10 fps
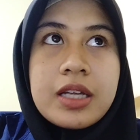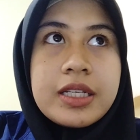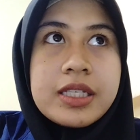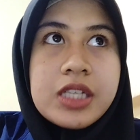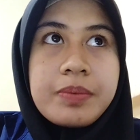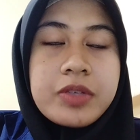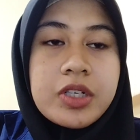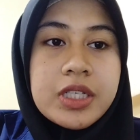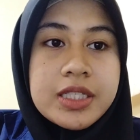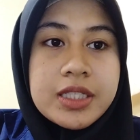This
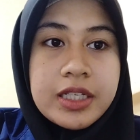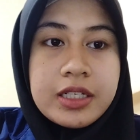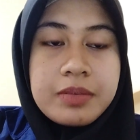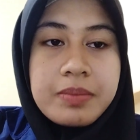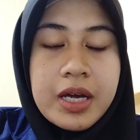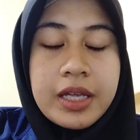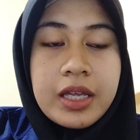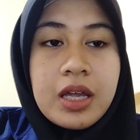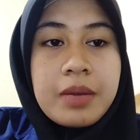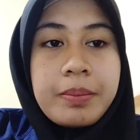chapter is led
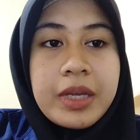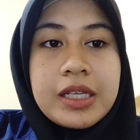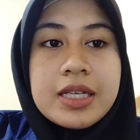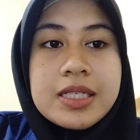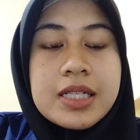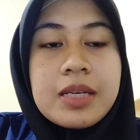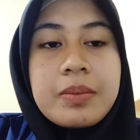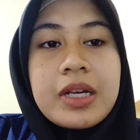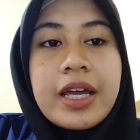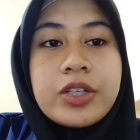by Media
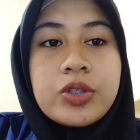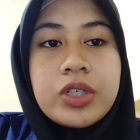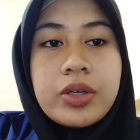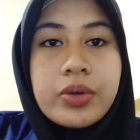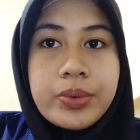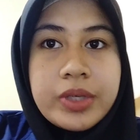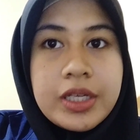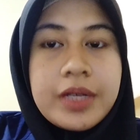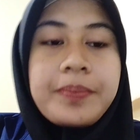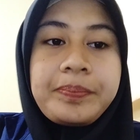Salsabila and Junior
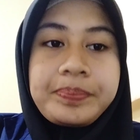Rudy.